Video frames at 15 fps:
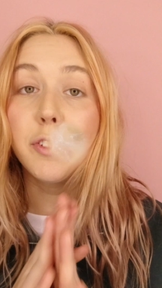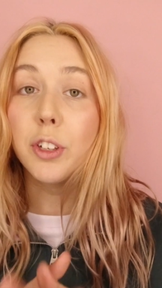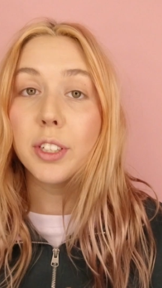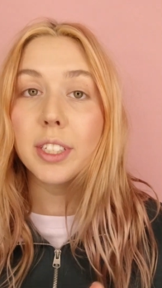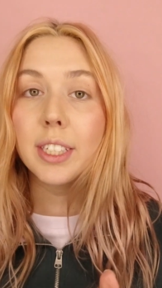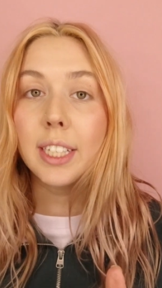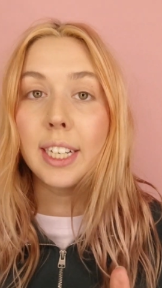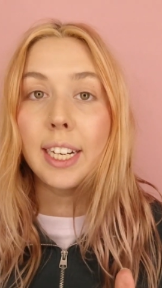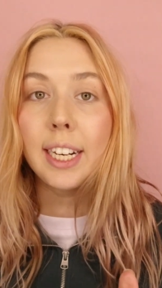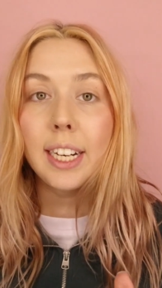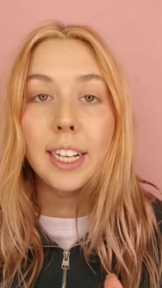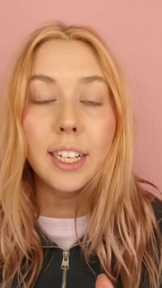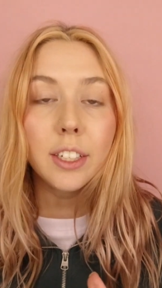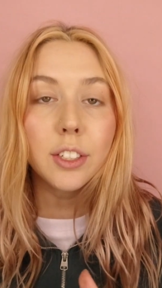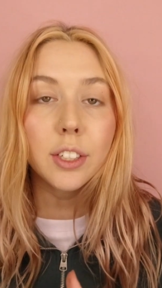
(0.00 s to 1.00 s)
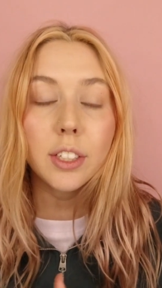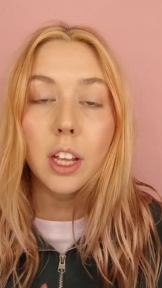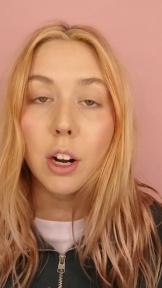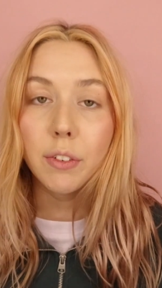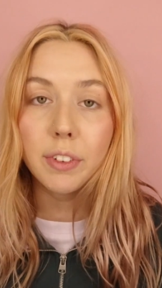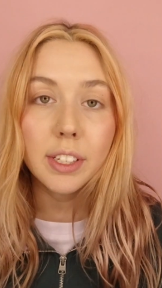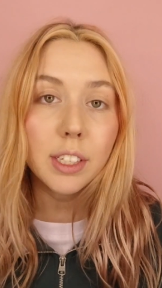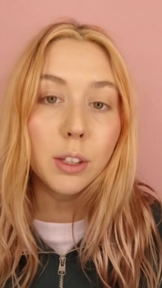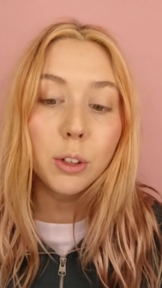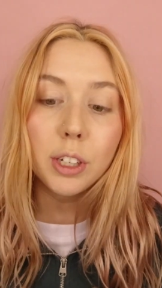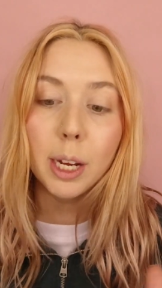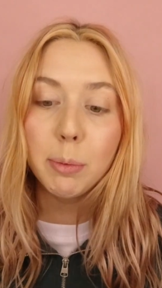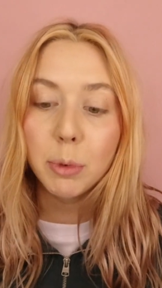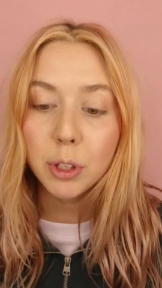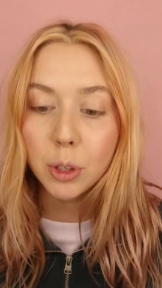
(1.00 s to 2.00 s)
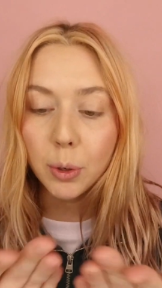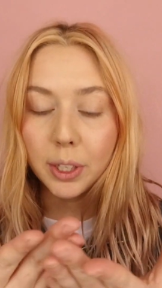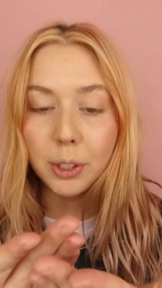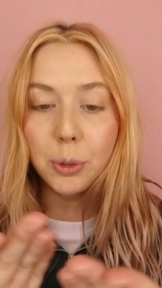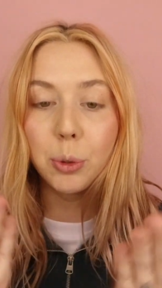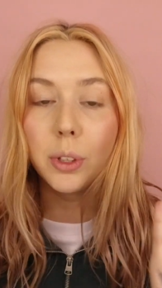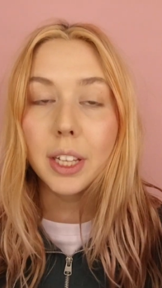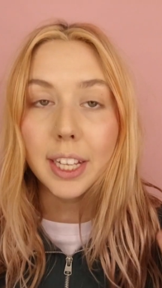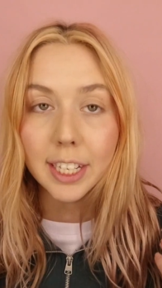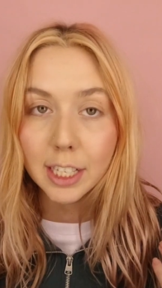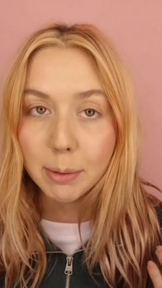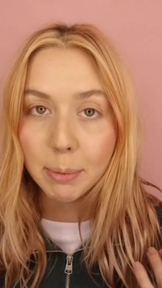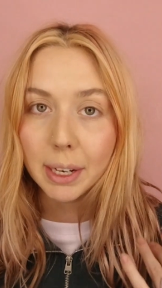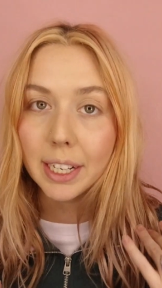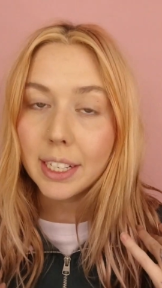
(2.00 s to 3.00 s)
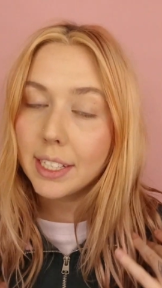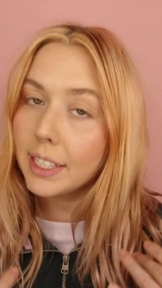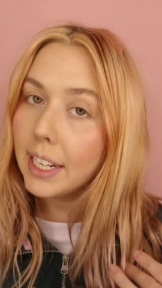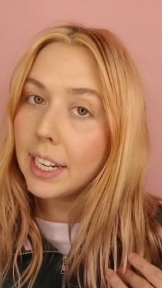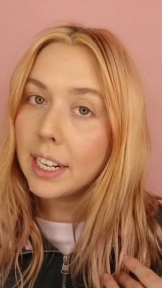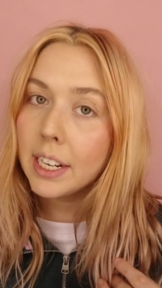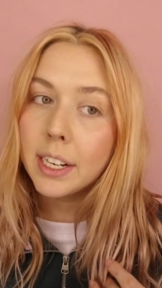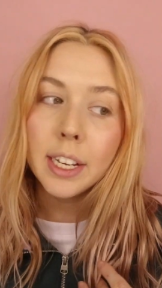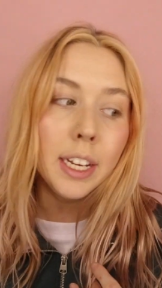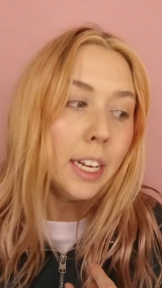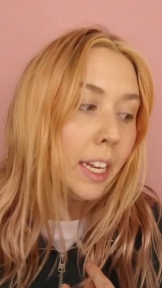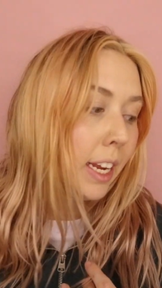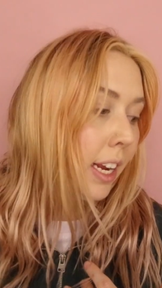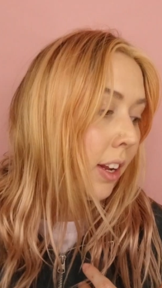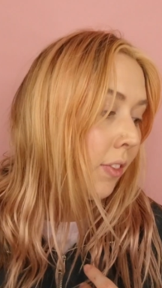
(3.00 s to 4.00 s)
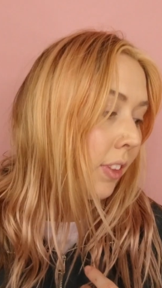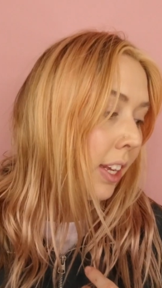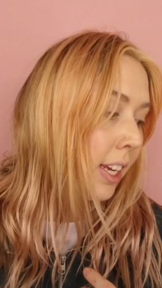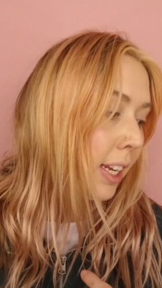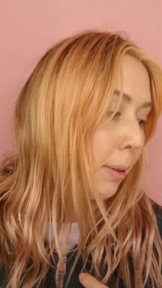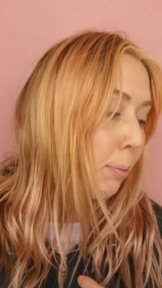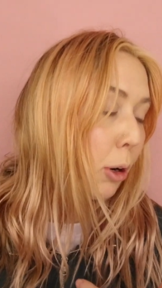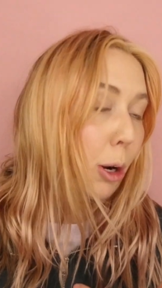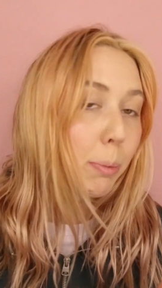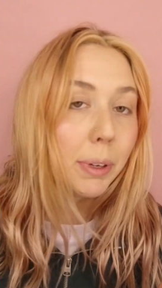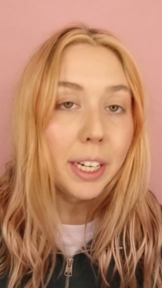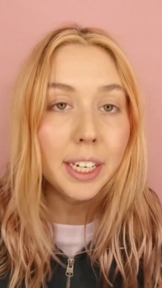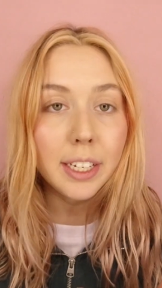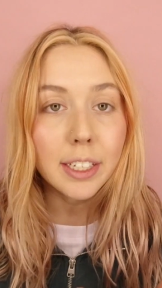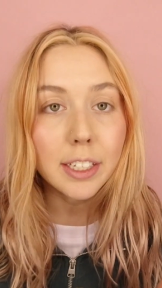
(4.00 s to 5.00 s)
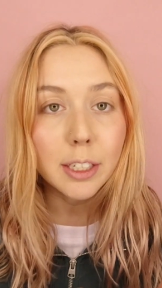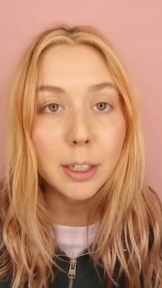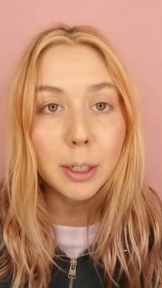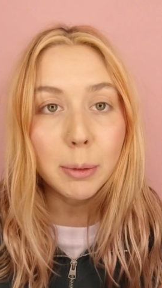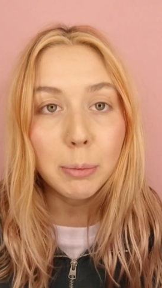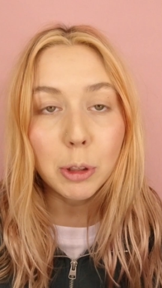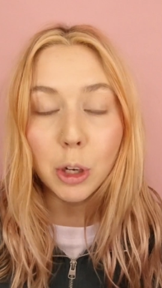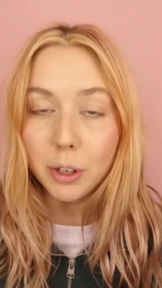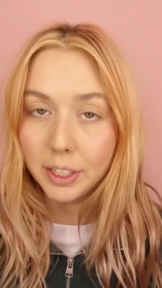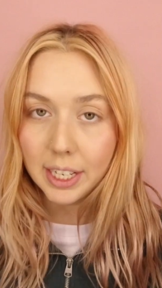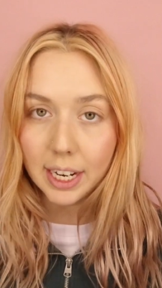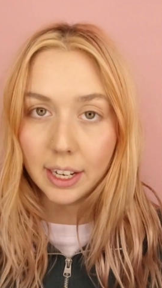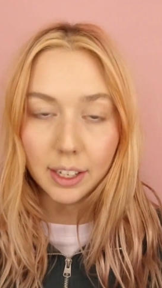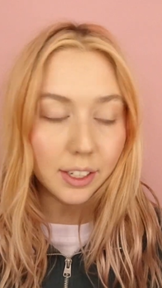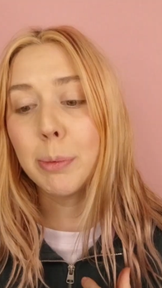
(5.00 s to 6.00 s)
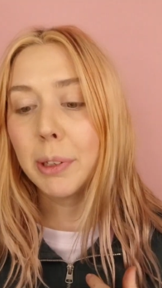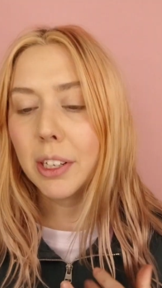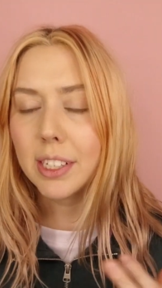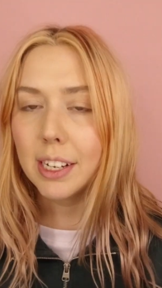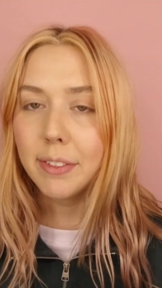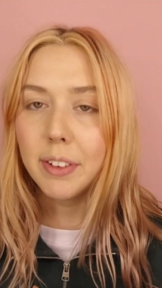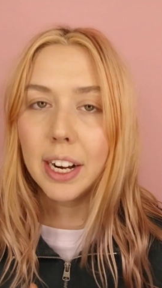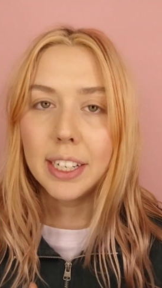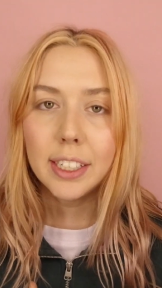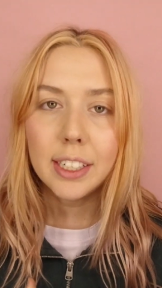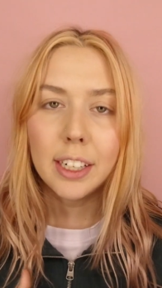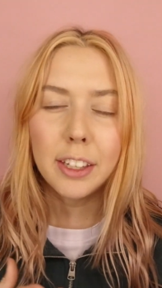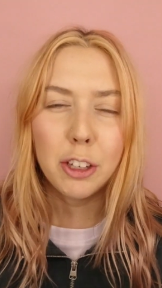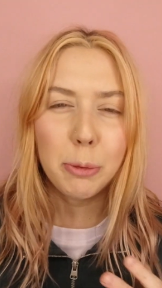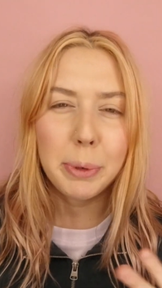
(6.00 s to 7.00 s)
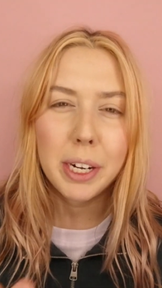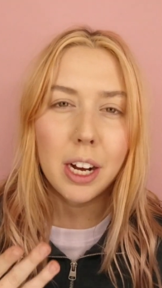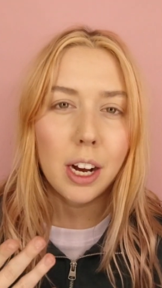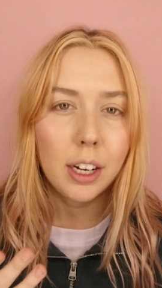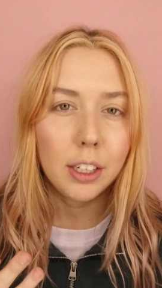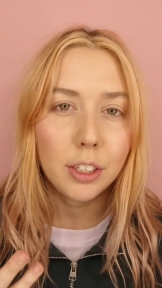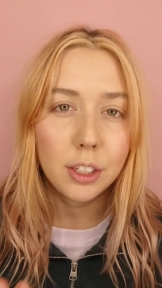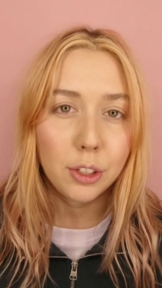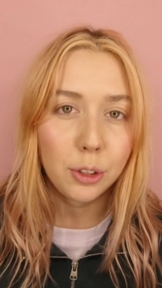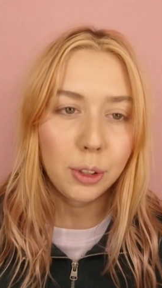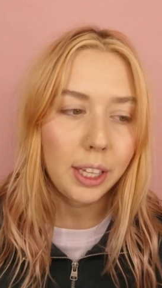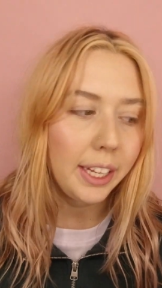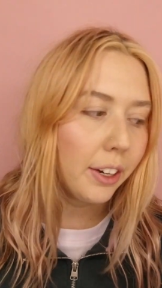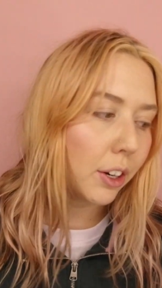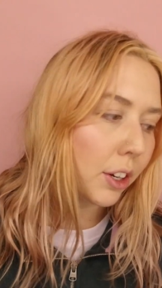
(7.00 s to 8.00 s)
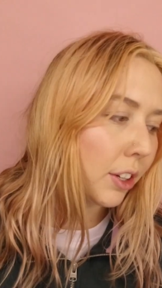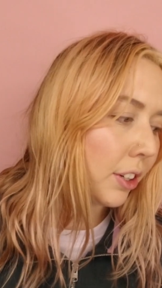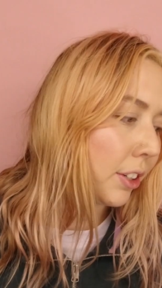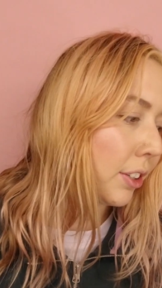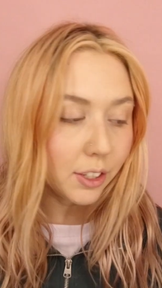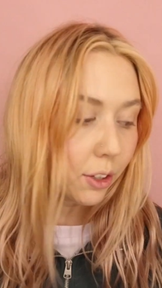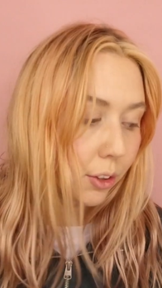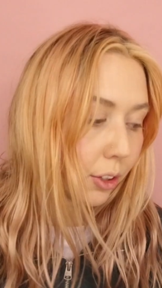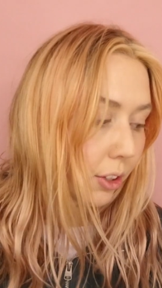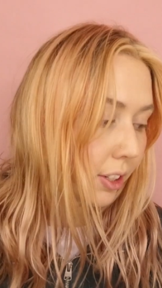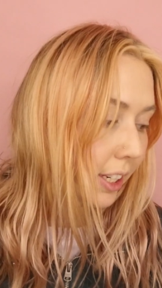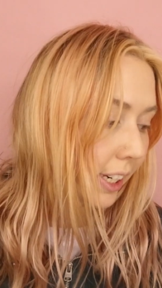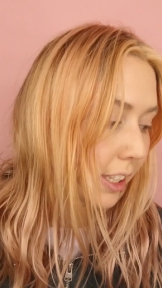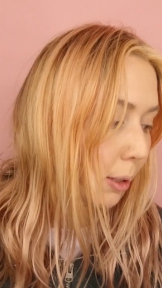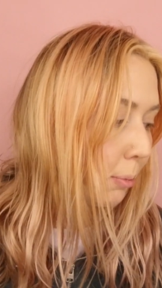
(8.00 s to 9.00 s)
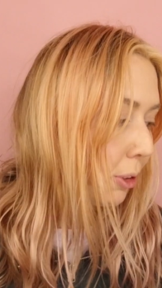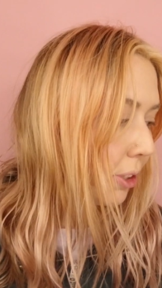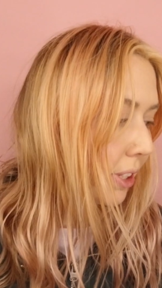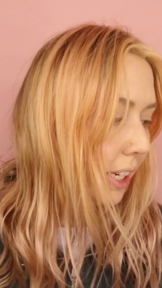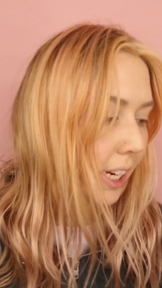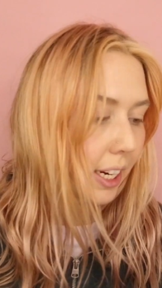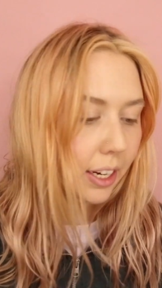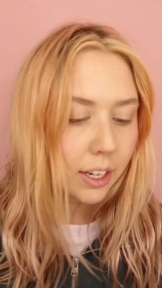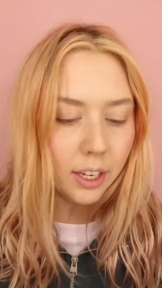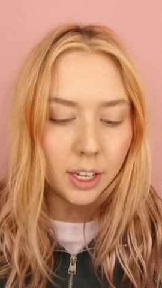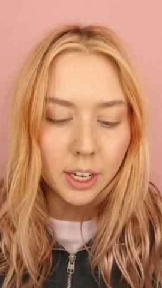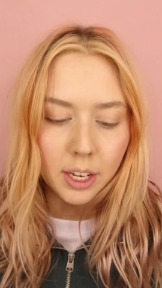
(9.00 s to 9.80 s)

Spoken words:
firstly, to start off this look, I'm just going to cleanse my skin and then pop in some contacts because I find it a little bit harder to do later on. So the contacts I'm using